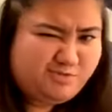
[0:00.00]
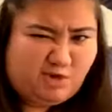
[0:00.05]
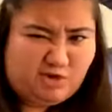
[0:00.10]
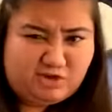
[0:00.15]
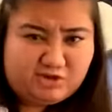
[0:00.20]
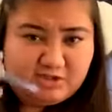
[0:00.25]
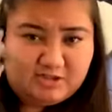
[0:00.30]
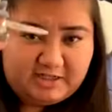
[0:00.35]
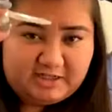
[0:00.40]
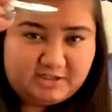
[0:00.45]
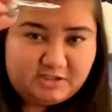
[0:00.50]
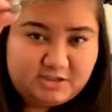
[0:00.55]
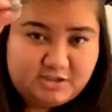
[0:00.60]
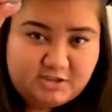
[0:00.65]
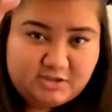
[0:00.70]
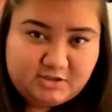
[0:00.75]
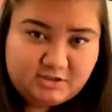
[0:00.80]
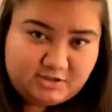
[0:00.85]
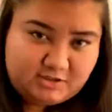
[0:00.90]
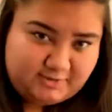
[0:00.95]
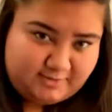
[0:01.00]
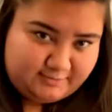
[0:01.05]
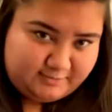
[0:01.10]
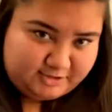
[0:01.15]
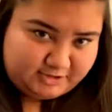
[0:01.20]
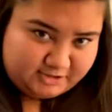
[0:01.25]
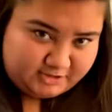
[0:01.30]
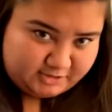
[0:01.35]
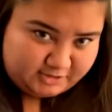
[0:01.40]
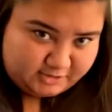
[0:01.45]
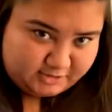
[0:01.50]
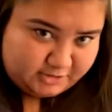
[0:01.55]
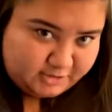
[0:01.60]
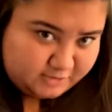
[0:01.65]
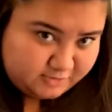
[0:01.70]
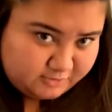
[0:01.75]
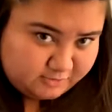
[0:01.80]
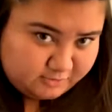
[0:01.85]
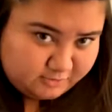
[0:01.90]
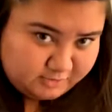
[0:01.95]
smaller section, so I'm just gonna
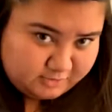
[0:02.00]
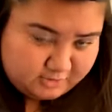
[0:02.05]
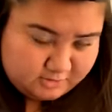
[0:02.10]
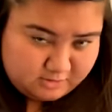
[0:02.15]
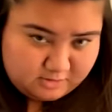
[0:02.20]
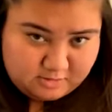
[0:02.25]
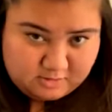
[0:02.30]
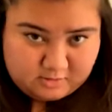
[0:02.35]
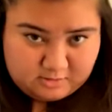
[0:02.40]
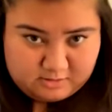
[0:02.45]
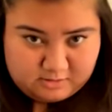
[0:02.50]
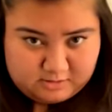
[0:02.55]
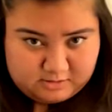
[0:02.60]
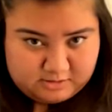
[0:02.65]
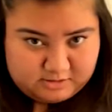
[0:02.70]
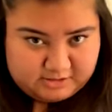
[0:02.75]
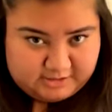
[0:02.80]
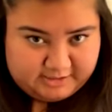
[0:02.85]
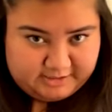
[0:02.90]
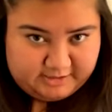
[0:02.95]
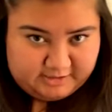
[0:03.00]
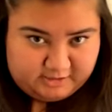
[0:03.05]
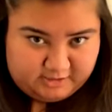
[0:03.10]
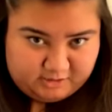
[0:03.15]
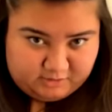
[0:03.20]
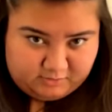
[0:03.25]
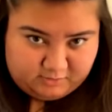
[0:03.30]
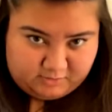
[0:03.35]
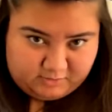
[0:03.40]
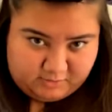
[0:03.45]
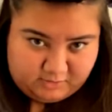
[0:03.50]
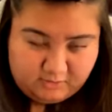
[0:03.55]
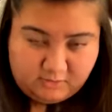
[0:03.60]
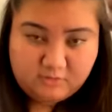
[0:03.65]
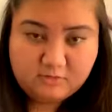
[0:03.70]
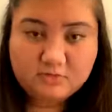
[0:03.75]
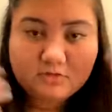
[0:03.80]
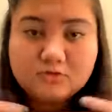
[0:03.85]
use the tinier one.